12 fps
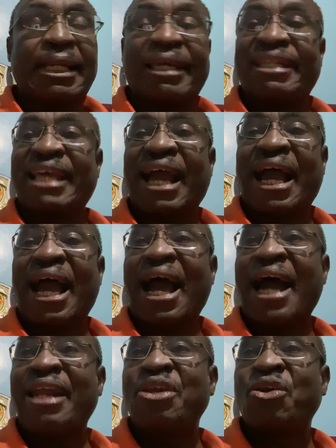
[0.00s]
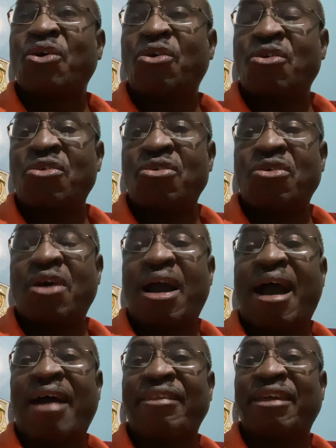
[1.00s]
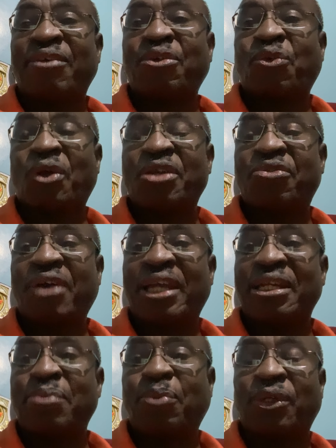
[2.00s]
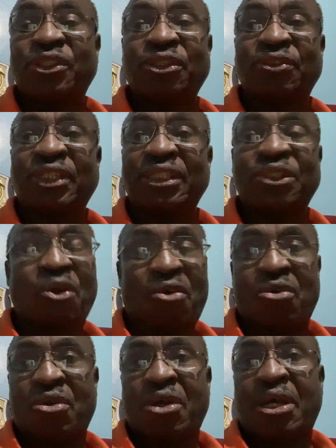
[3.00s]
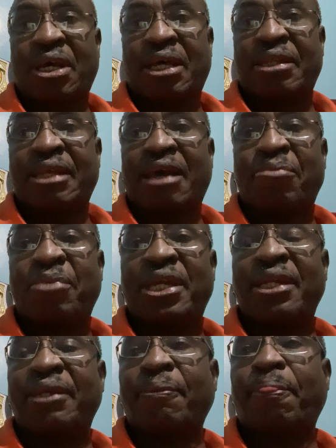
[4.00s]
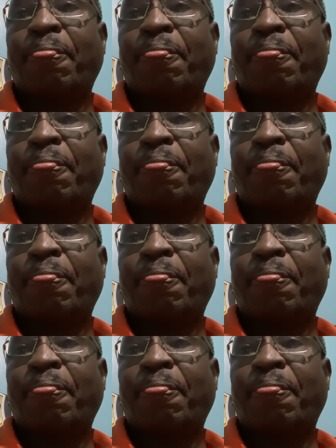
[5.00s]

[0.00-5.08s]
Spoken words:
there are no other qualified police officers. No, there are many.